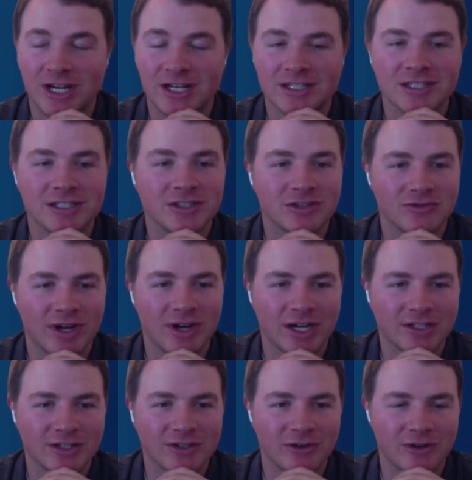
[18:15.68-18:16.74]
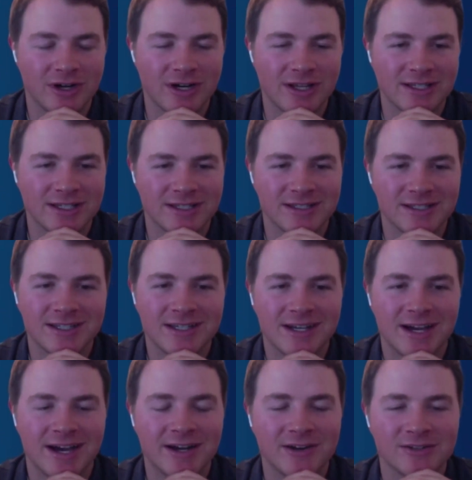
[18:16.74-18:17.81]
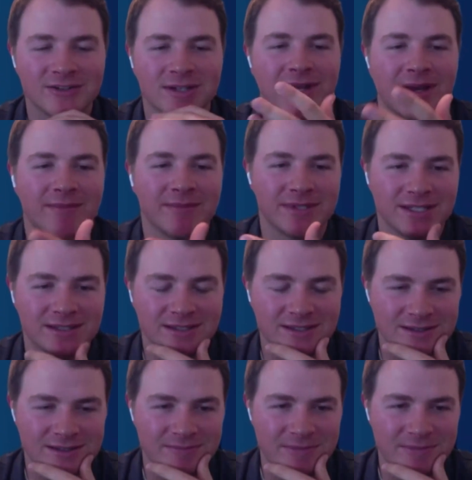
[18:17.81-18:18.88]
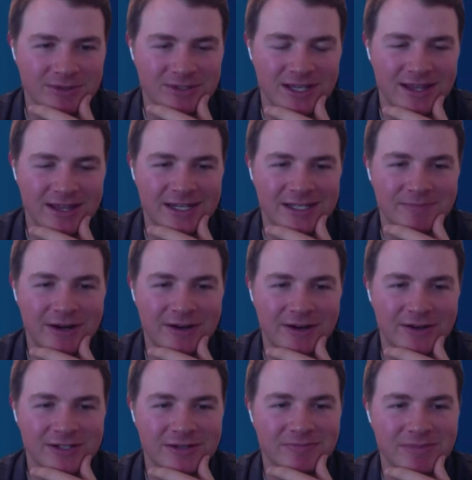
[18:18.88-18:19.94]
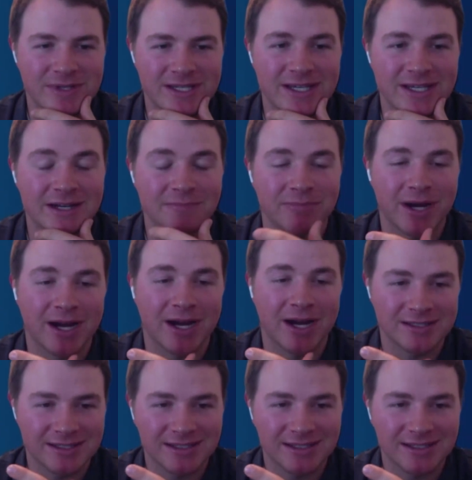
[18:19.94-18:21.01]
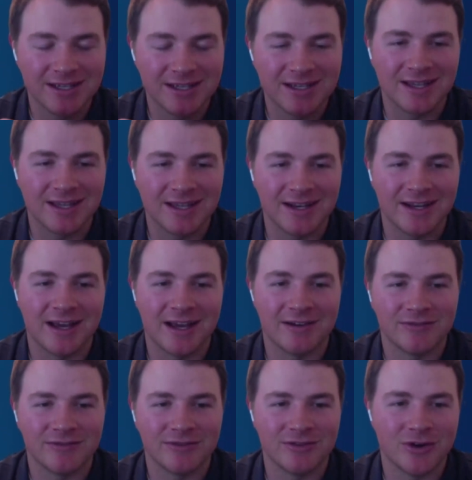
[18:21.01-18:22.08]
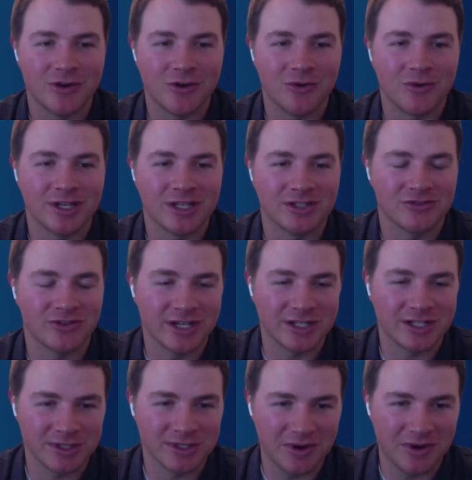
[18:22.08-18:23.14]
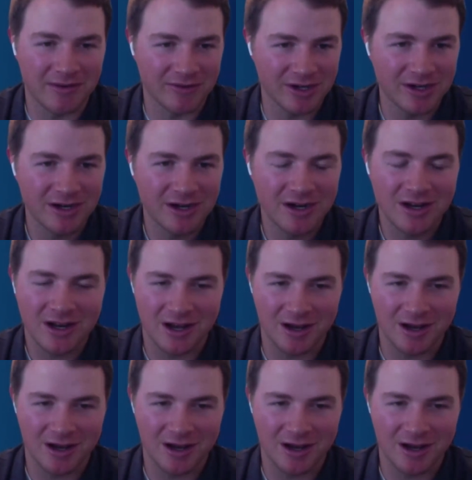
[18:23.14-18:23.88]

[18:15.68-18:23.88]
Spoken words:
changing direction, or at least I know sometimes it's people say that it's better to be in a box than have no constraints whatsoever.